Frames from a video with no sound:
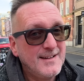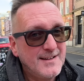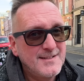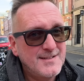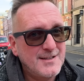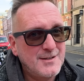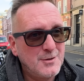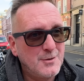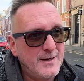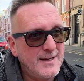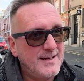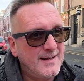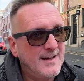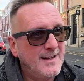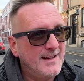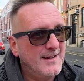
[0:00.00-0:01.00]
To
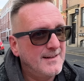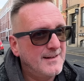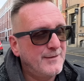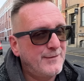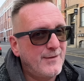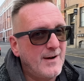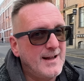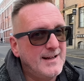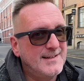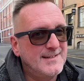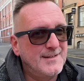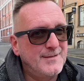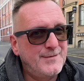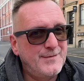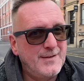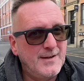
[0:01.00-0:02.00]
coin uh, the phrase
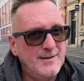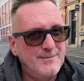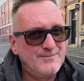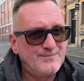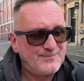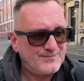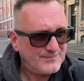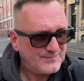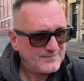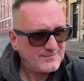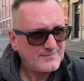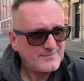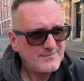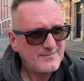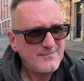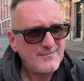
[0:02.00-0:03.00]
of um,
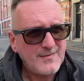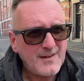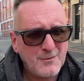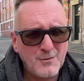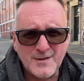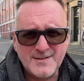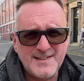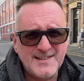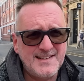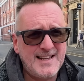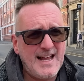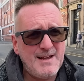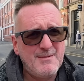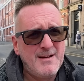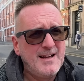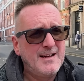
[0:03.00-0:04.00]
what's his
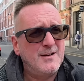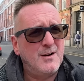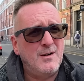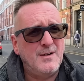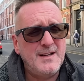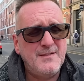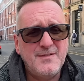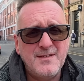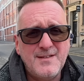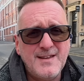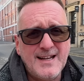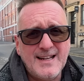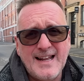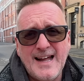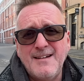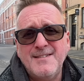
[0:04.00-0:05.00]
name? Can't even
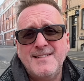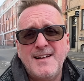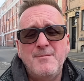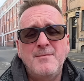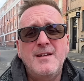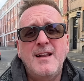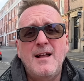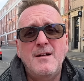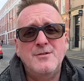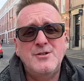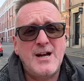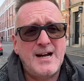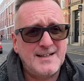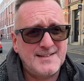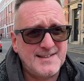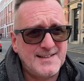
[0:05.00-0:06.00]
think now. Samuel L.
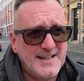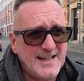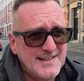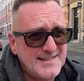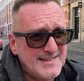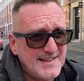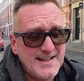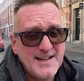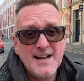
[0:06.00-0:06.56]
Jackson, that's it.